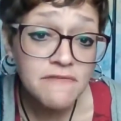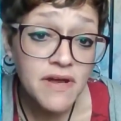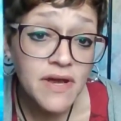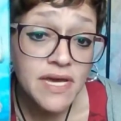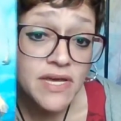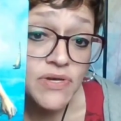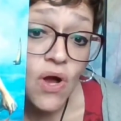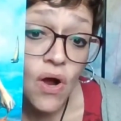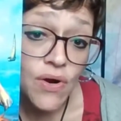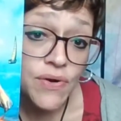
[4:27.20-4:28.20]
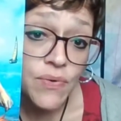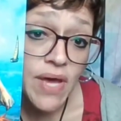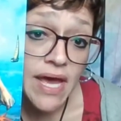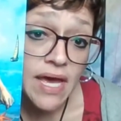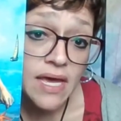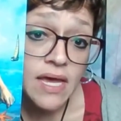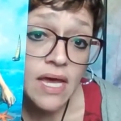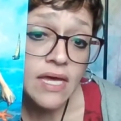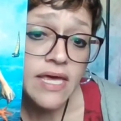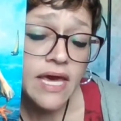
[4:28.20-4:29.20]
a very good card, okay?
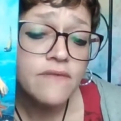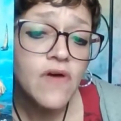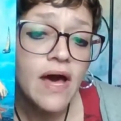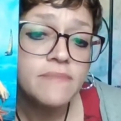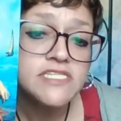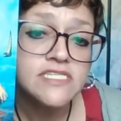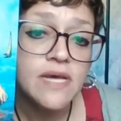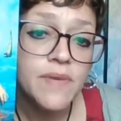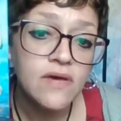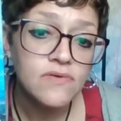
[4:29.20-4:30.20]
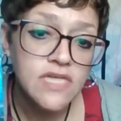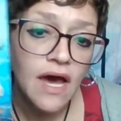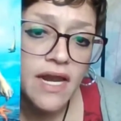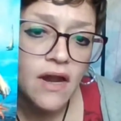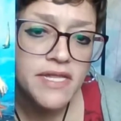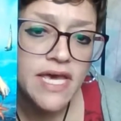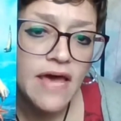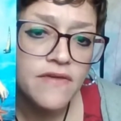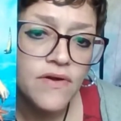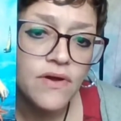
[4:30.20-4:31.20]
King of Cups is somebody who's got it all
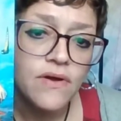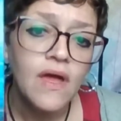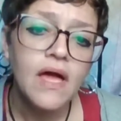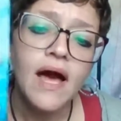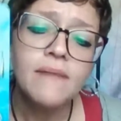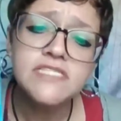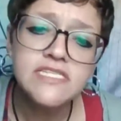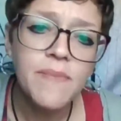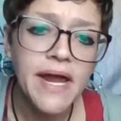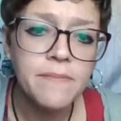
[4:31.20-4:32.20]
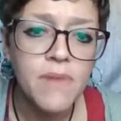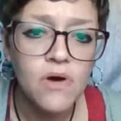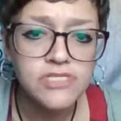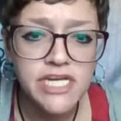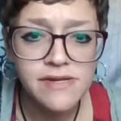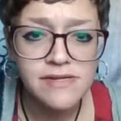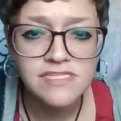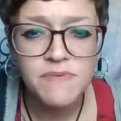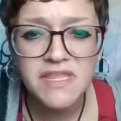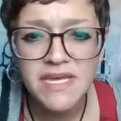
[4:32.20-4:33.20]
together. Cups is about emotions,
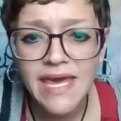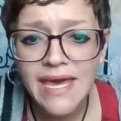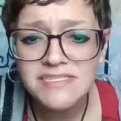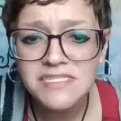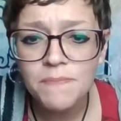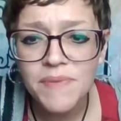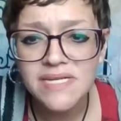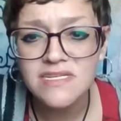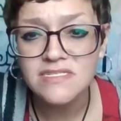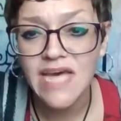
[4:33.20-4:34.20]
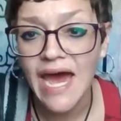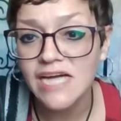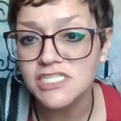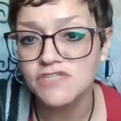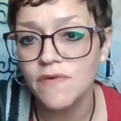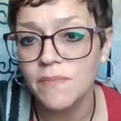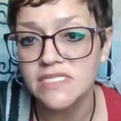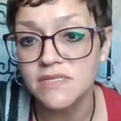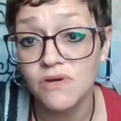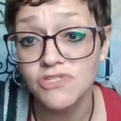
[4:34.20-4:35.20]
but the king is a bit detached from his
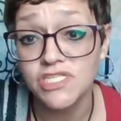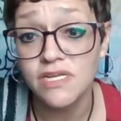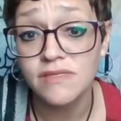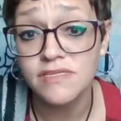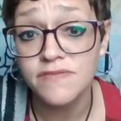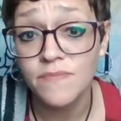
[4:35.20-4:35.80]
emotions.